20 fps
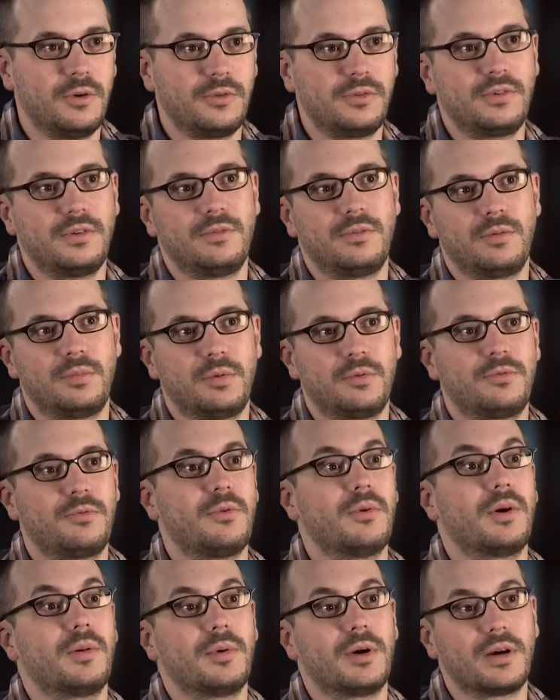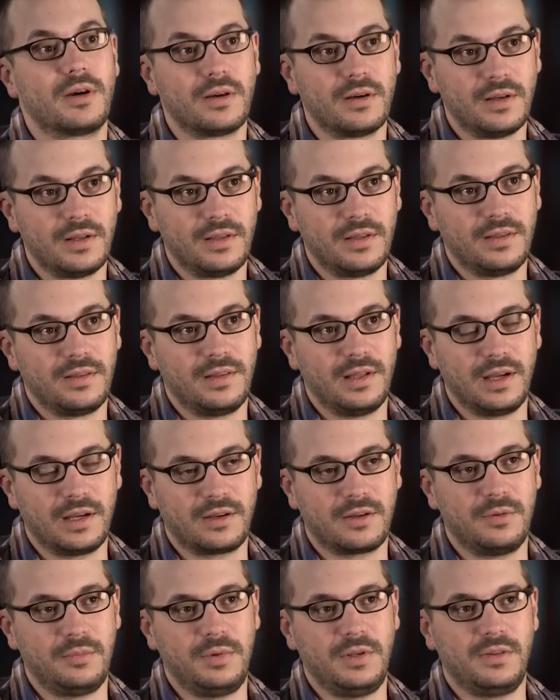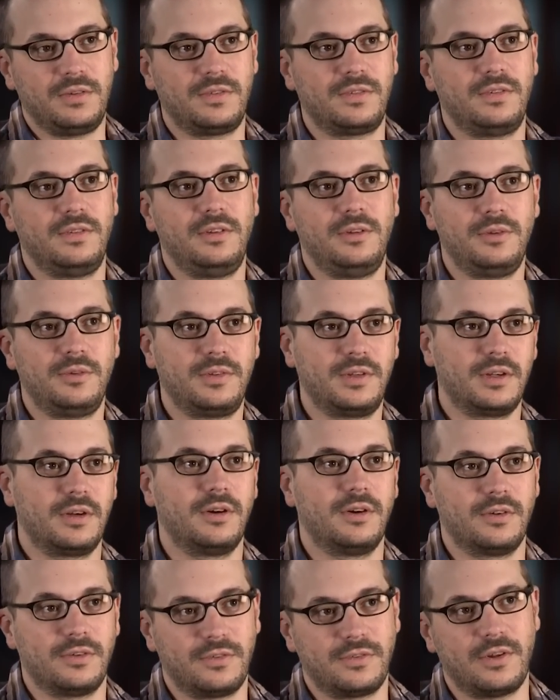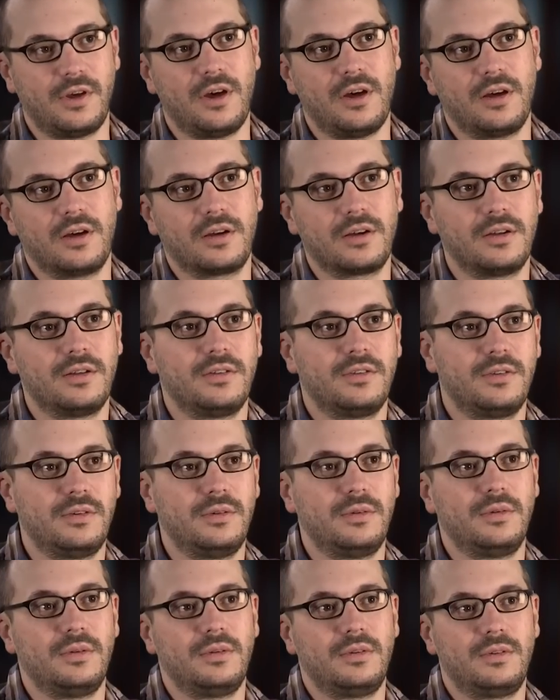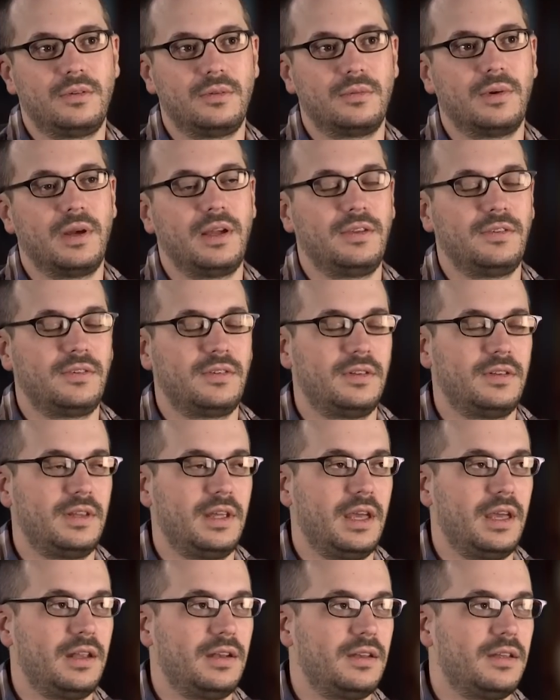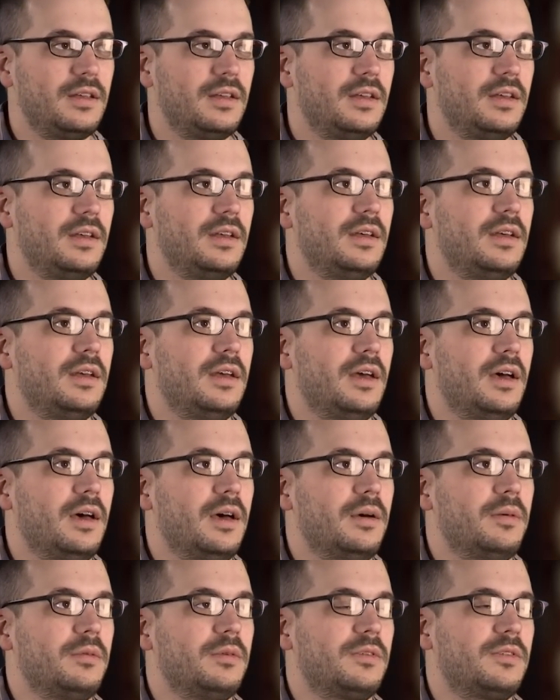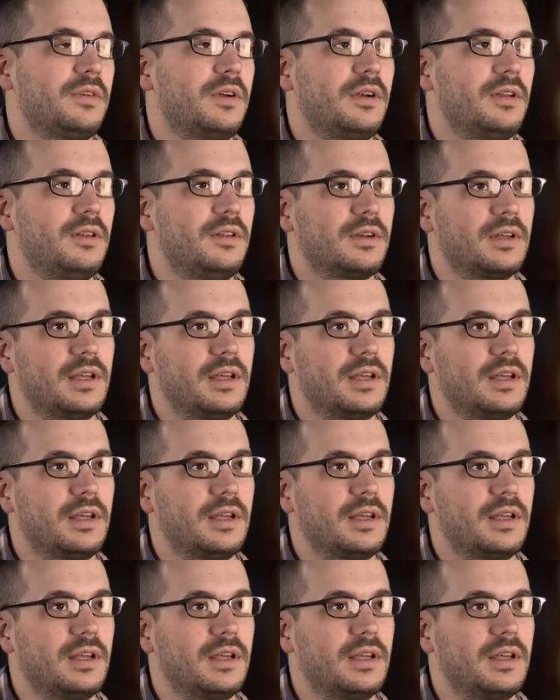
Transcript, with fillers: ghost of a performer that could be using her song to, to raise the dead. Um, we started